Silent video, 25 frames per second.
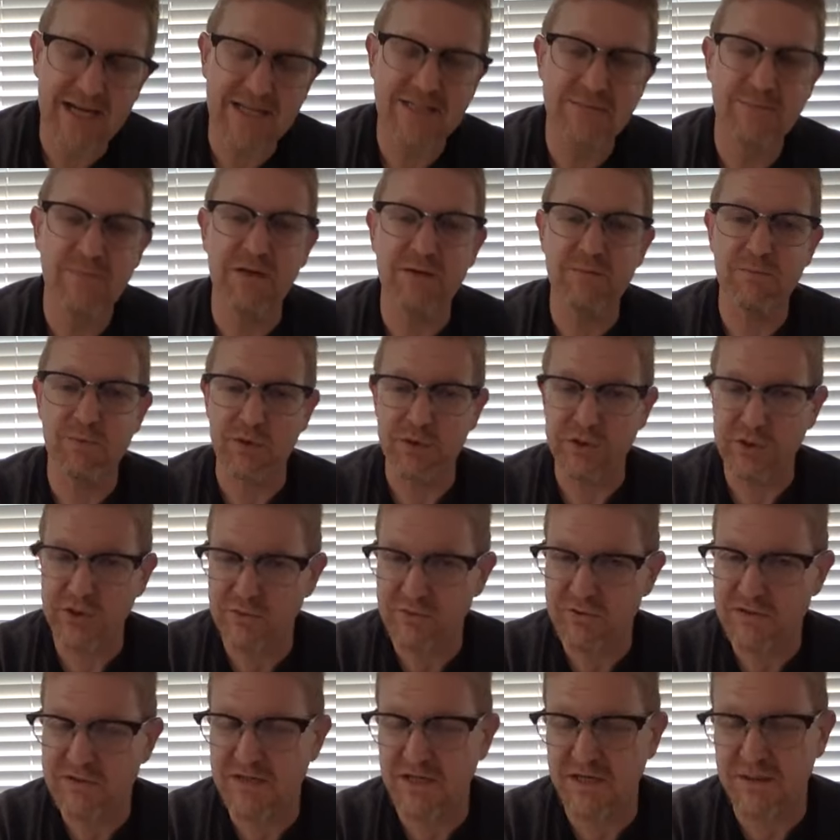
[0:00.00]
has been
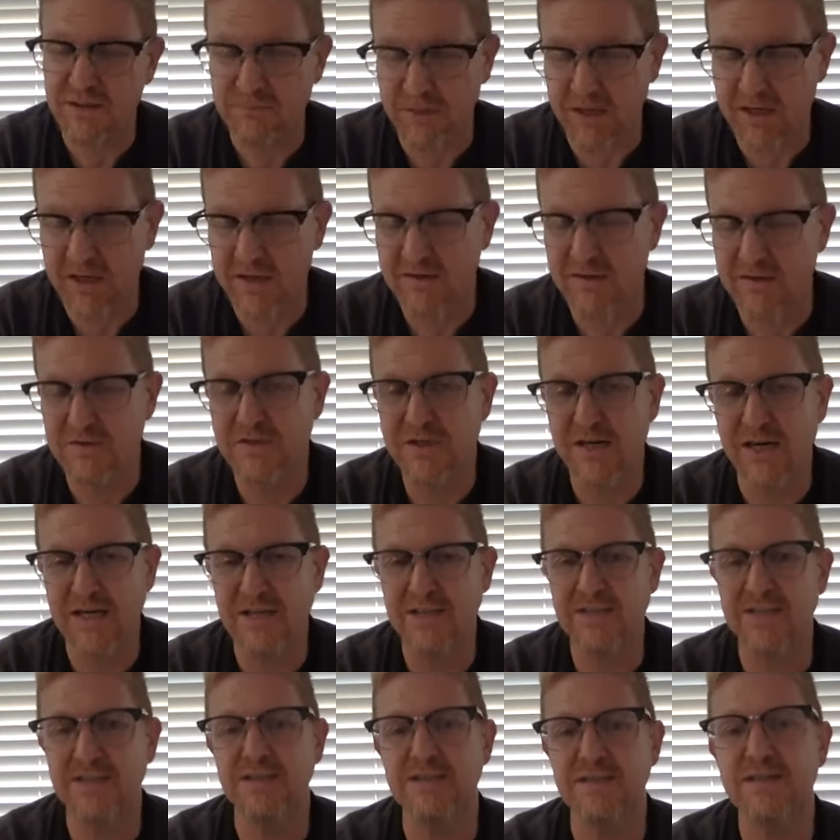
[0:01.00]
produced in many of those
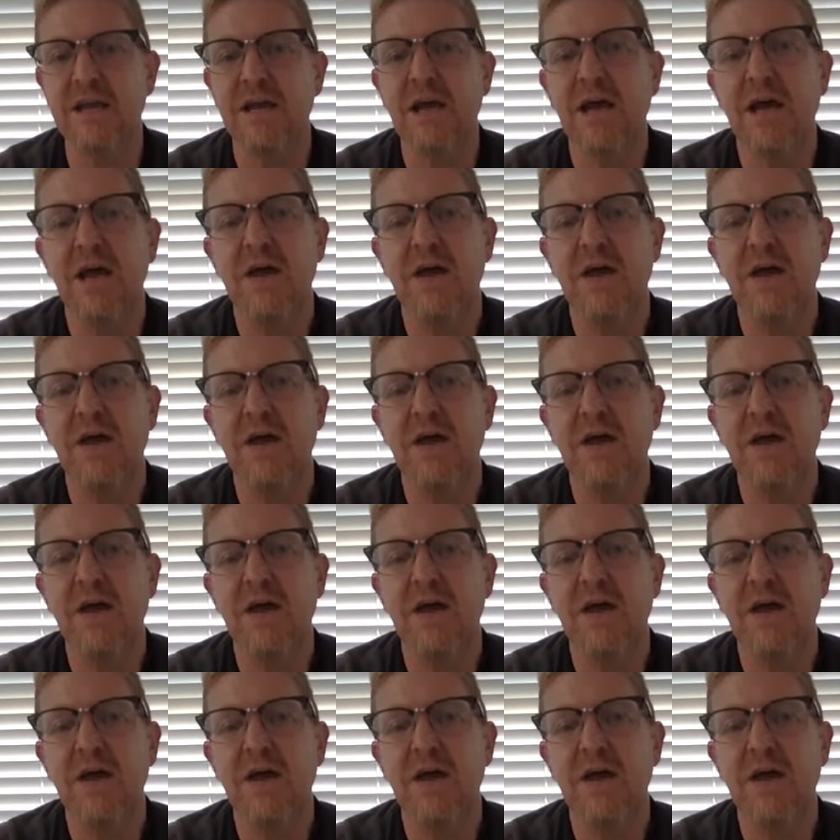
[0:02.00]
cases,